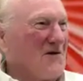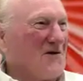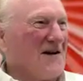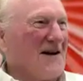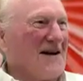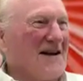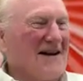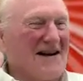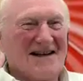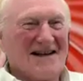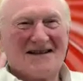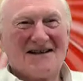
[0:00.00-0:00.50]

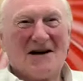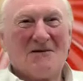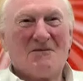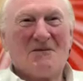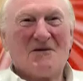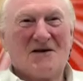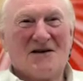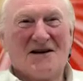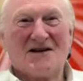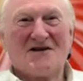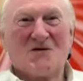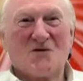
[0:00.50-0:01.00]
thing that's
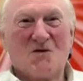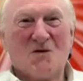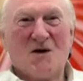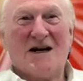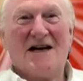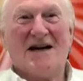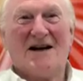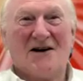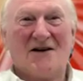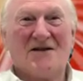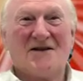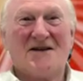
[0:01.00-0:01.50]
happened this
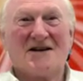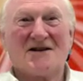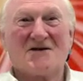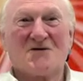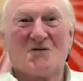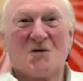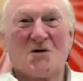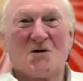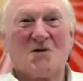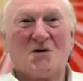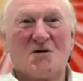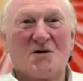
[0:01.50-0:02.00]
week on this
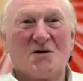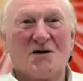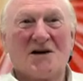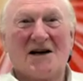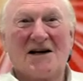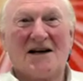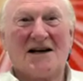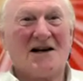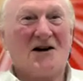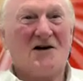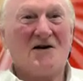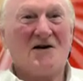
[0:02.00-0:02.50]
world that
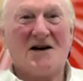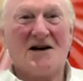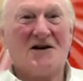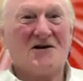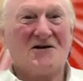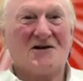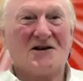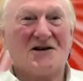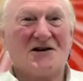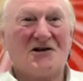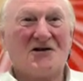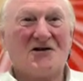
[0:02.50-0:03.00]
you don't hear
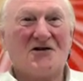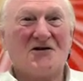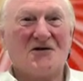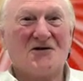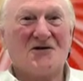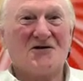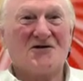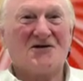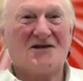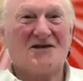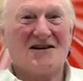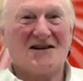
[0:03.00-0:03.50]
in the
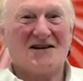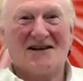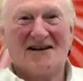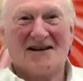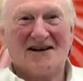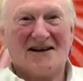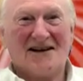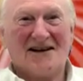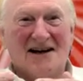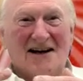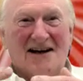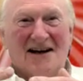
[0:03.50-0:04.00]
news,
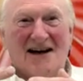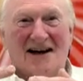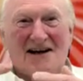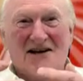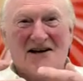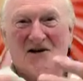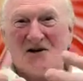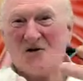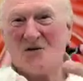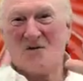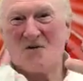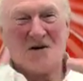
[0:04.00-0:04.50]
and
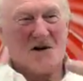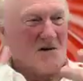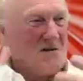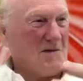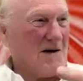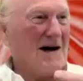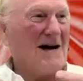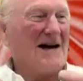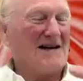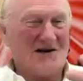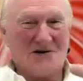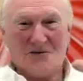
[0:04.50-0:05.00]
you'll be
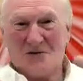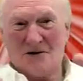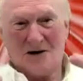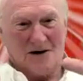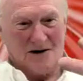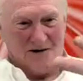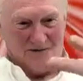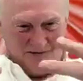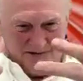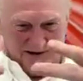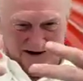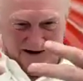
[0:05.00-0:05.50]
amazed. You'll be
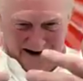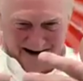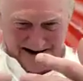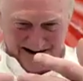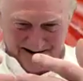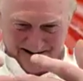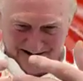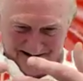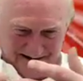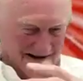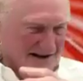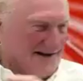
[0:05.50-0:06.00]
going, my
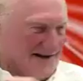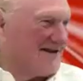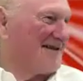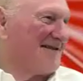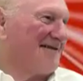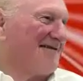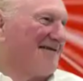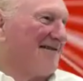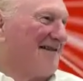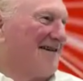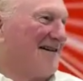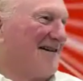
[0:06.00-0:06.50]
goodness,
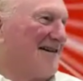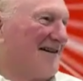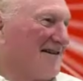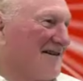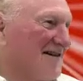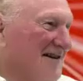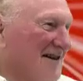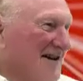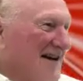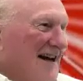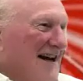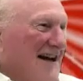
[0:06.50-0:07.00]
wow,
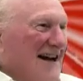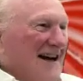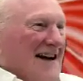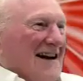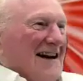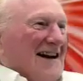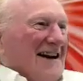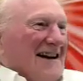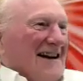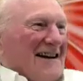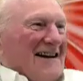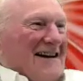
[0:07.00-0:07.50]
look at that.
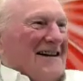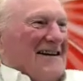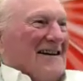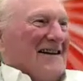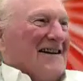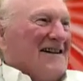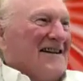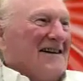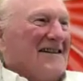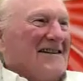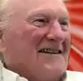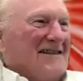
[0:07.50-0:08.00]

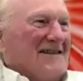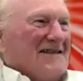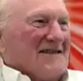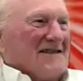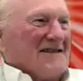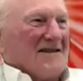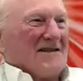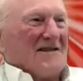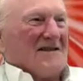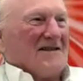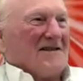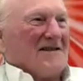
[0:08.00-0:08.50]

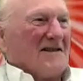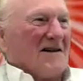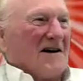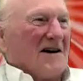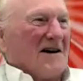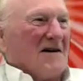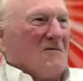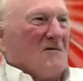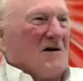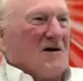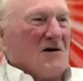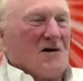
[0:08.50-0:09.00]
So
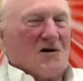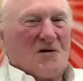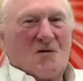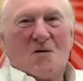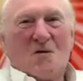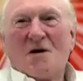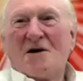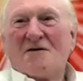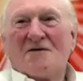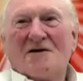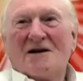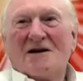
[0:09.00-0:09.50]
we're not
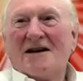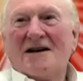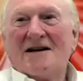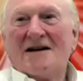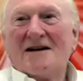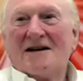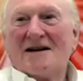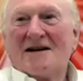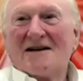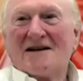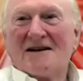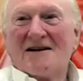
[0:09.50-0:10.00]
aware of
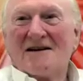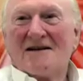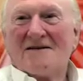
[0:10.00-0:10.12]
anything,